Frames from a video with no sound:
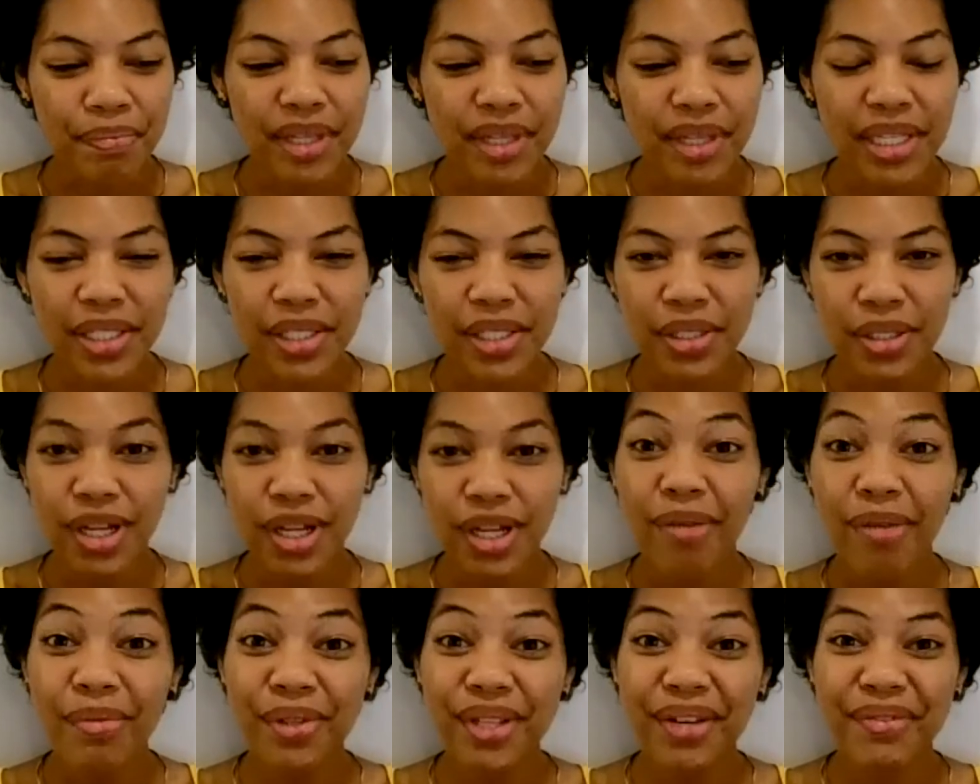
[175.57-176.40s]
this
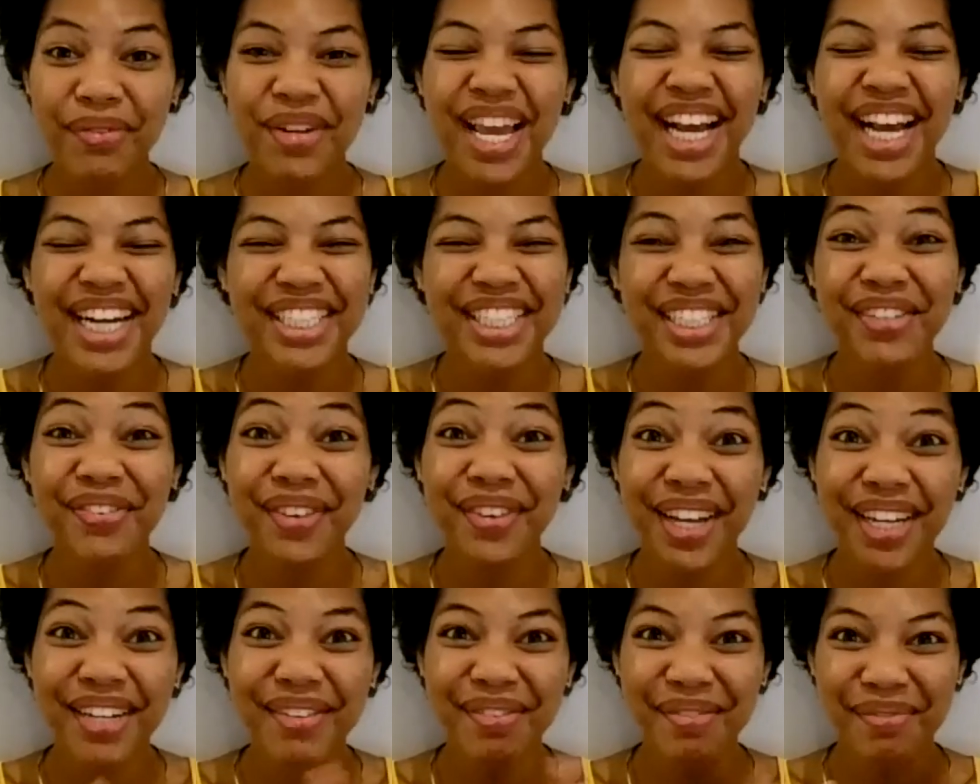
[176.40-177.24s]
novel that we actually
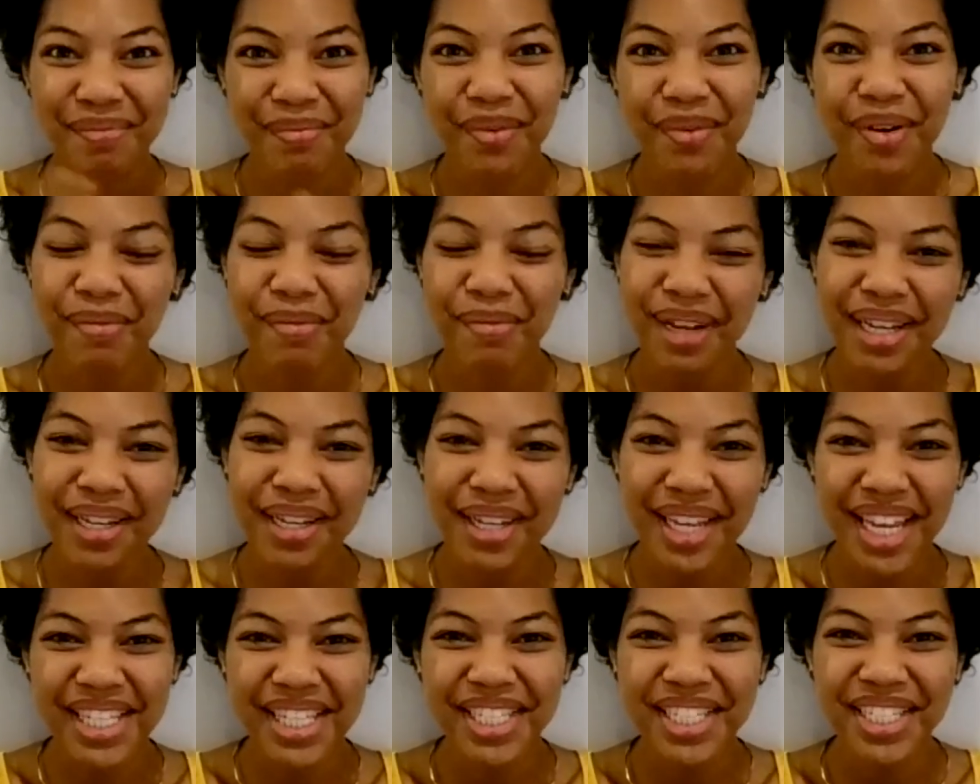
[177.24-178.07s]
read in one of my
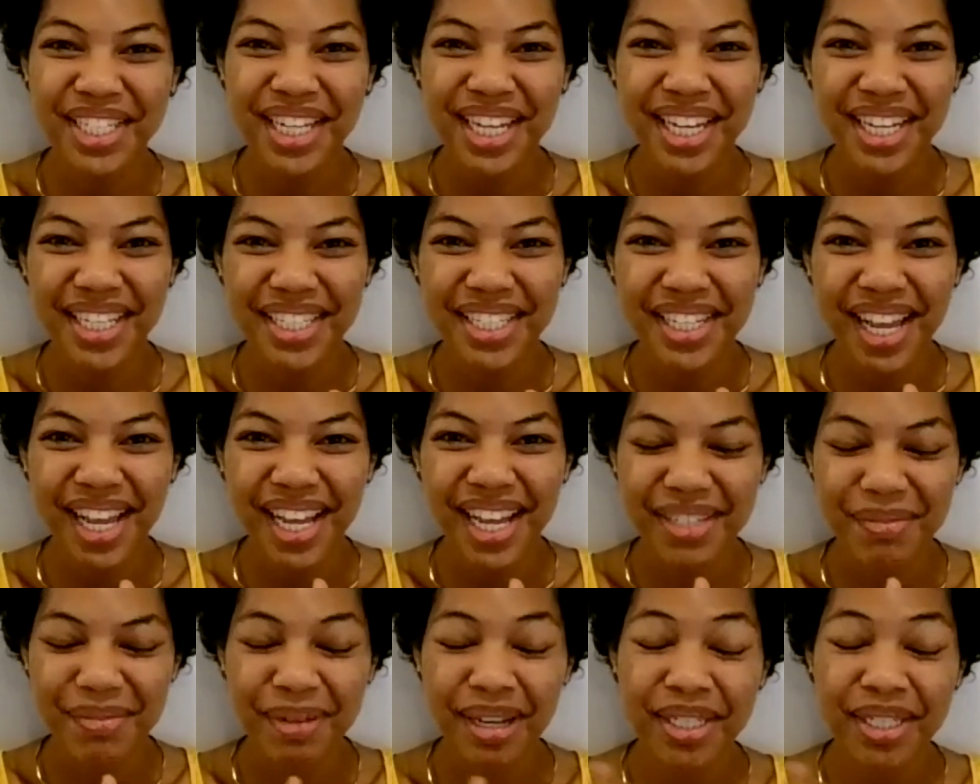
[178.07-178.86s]
K C J S class,